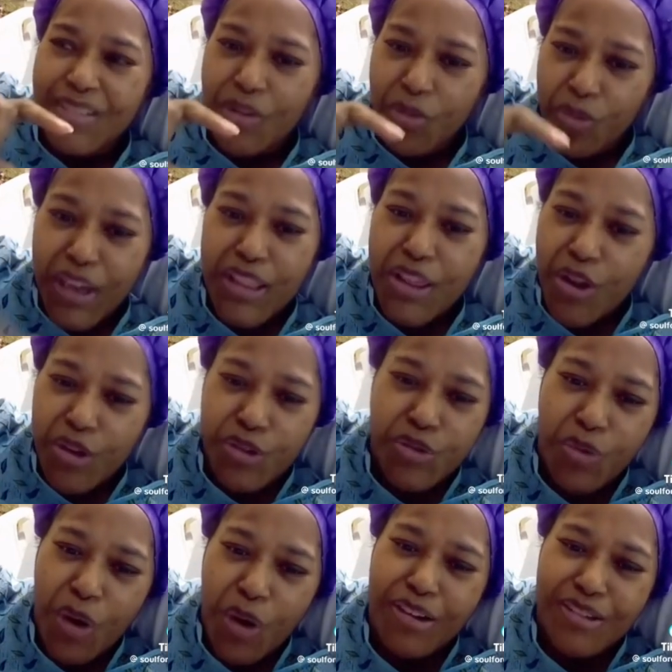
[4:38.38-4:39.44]
Read
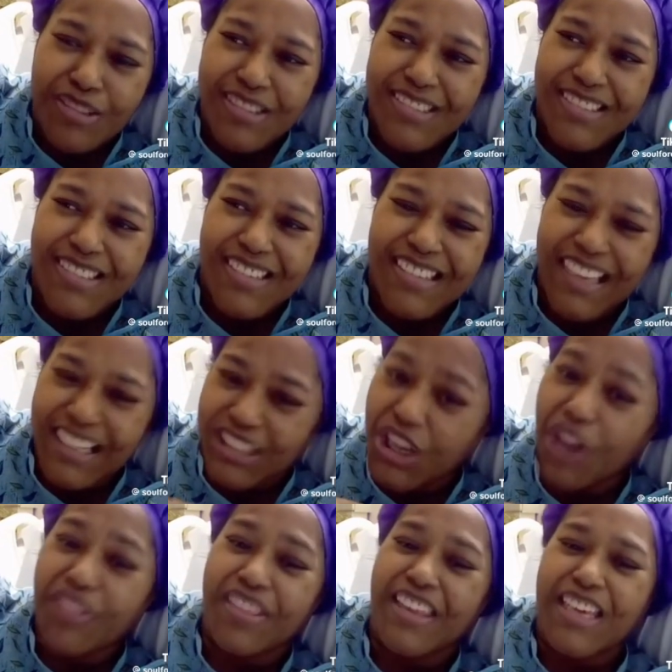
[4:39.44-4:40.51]
those words that
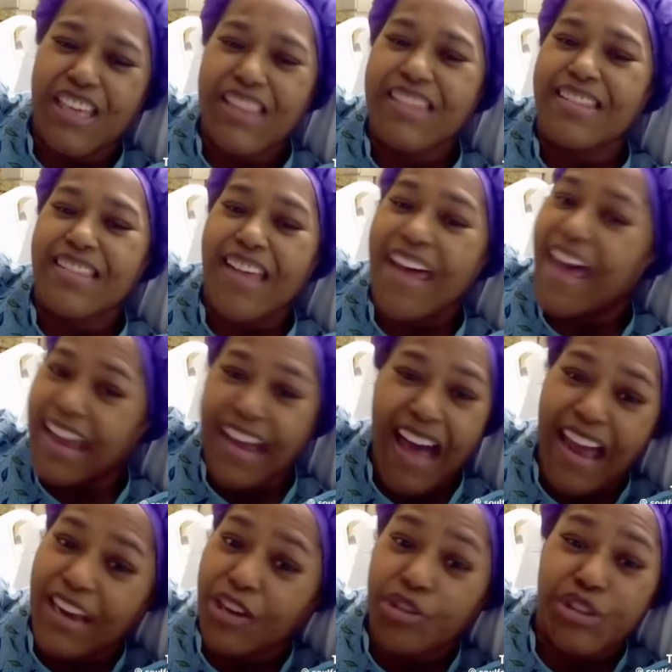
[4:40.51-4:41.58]
y'all think ain't
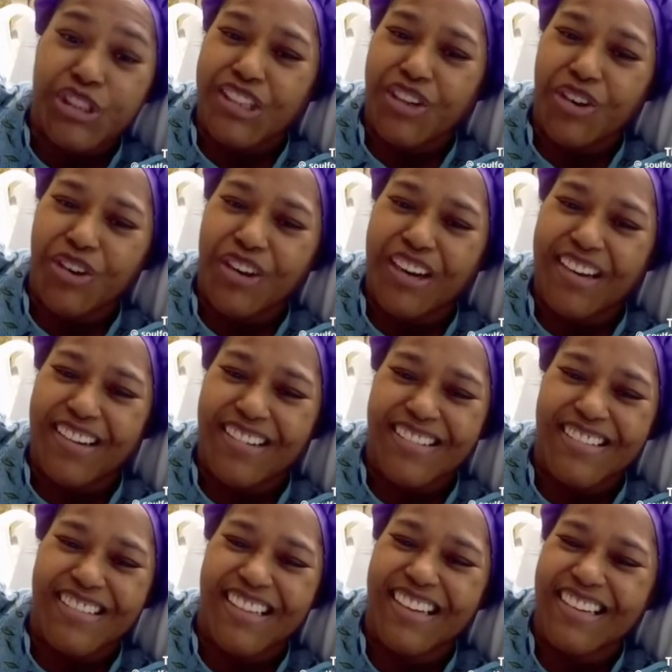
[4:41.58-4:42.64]
got no sugar in
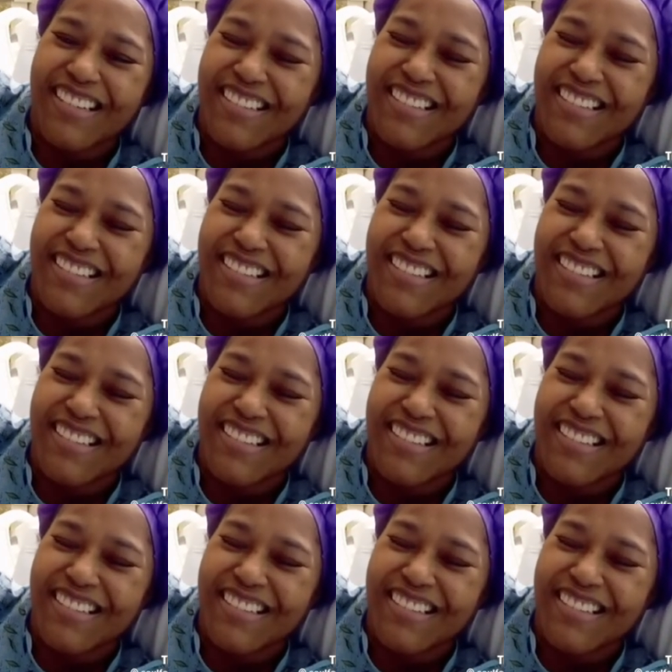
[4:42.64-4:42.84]
it.